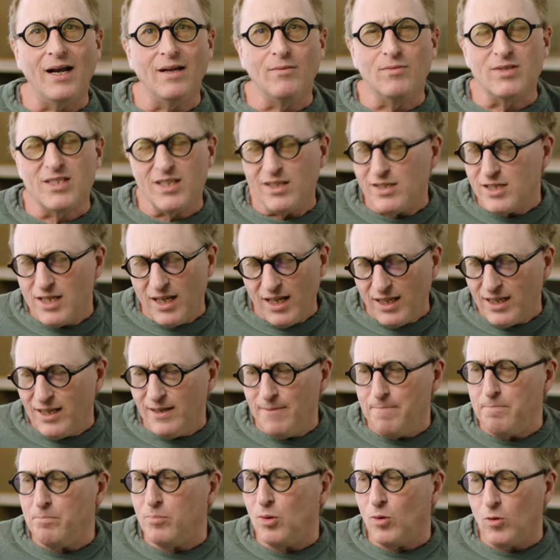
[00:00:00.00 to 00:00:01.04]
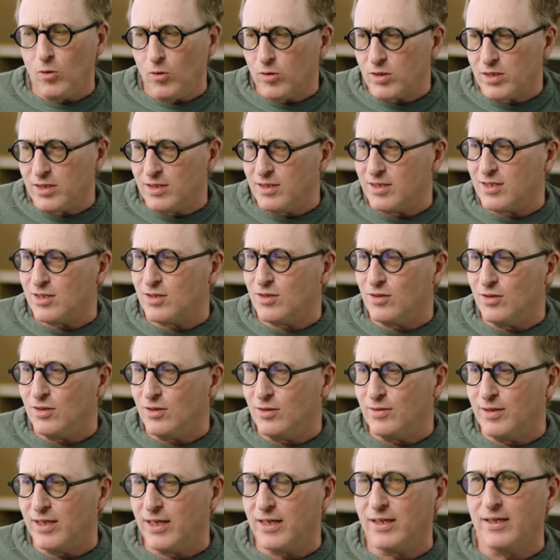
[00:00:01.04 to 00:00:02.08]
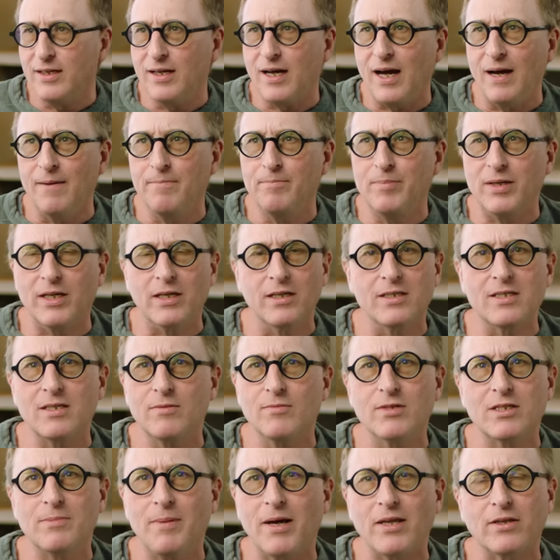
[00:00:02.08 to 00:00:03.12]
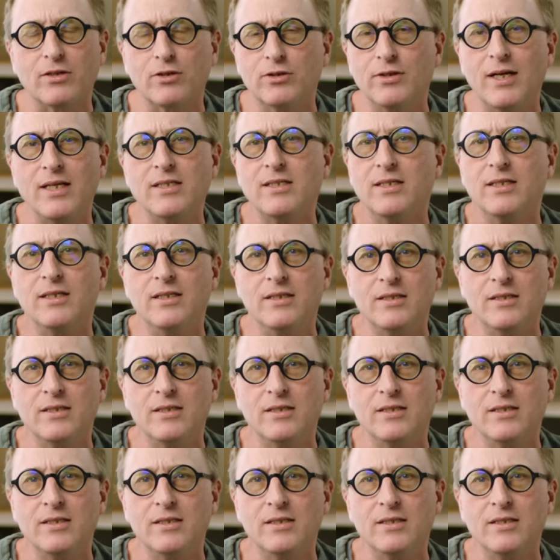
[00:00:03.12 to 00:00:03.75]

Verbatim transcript: And it was such like an important story. And, and because it was about the credit